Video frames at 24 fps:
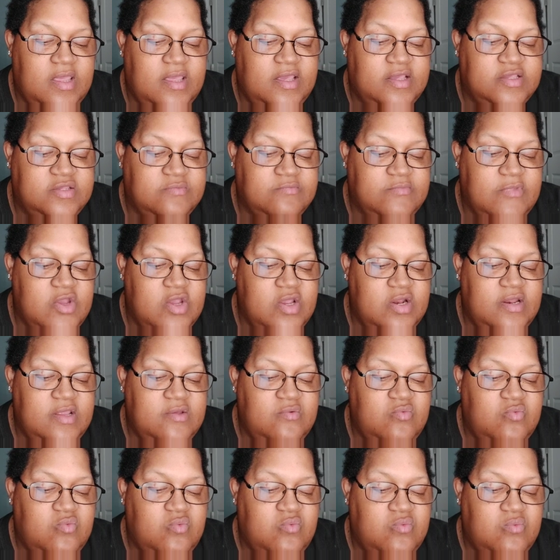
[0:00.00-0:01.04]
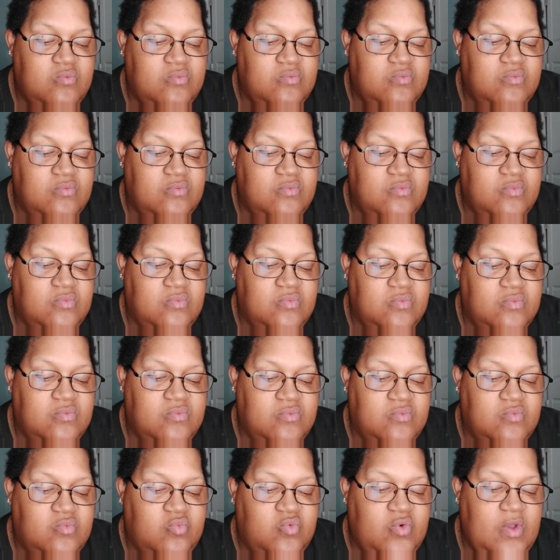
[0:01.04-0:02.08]
is merely
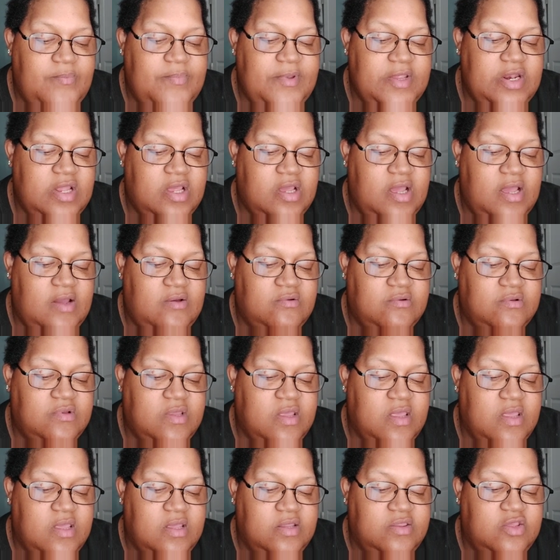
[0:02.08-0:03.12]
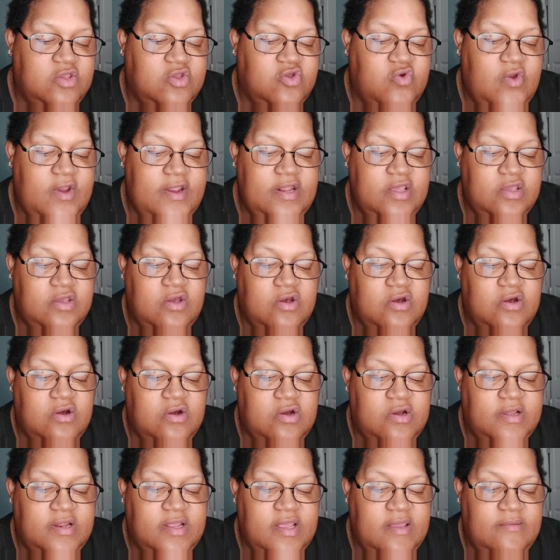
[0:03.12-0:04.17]
whipping out the credit
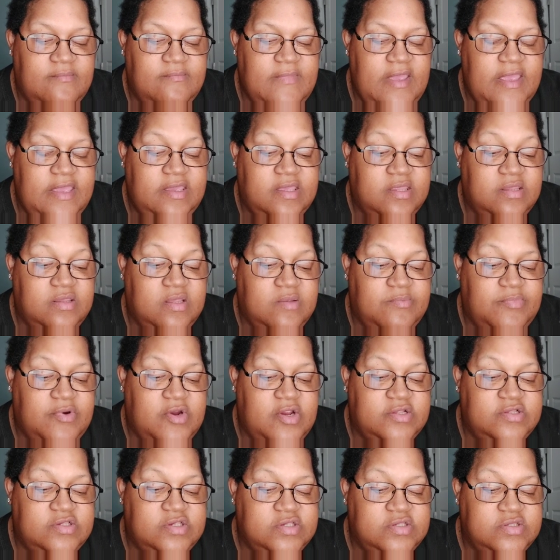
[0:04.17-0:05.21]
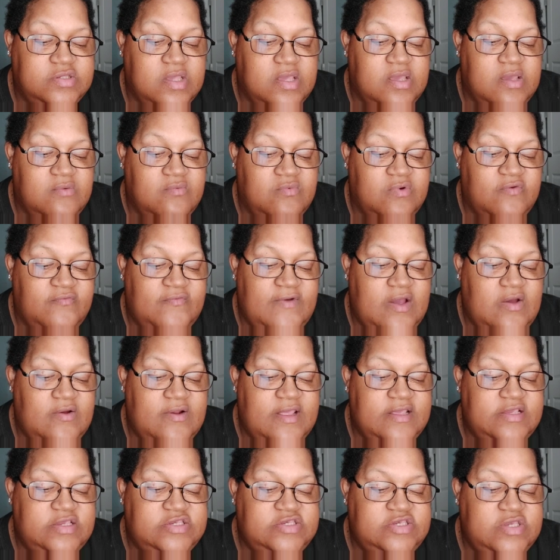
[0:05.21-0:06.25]
card and making the purchase
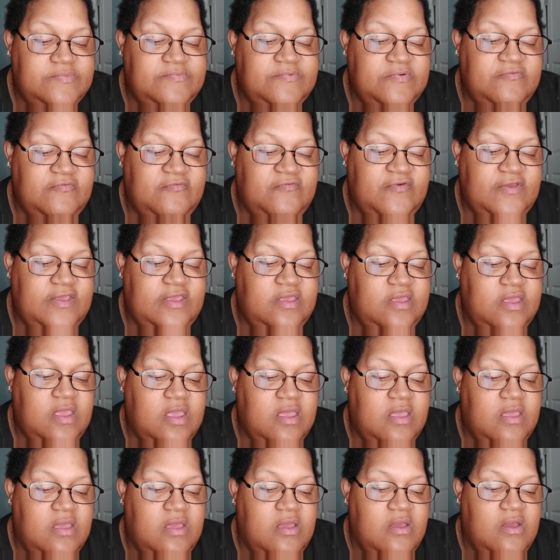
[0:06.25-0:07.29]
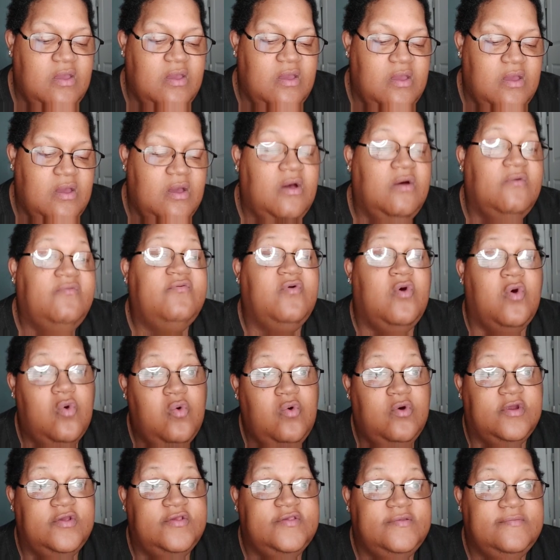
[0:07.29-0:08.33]
without a shipping fee, of
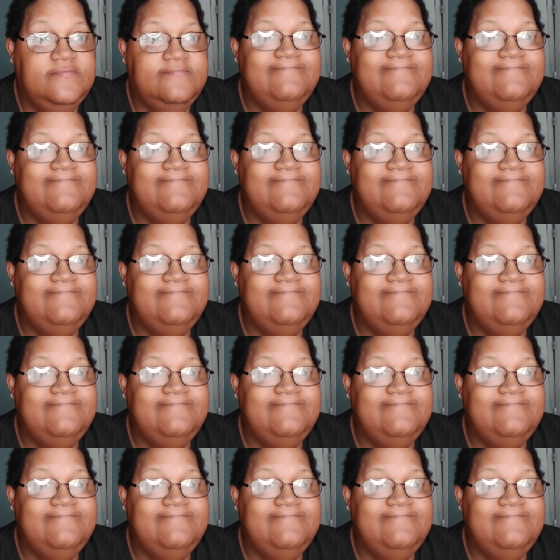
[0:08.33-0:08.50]
course.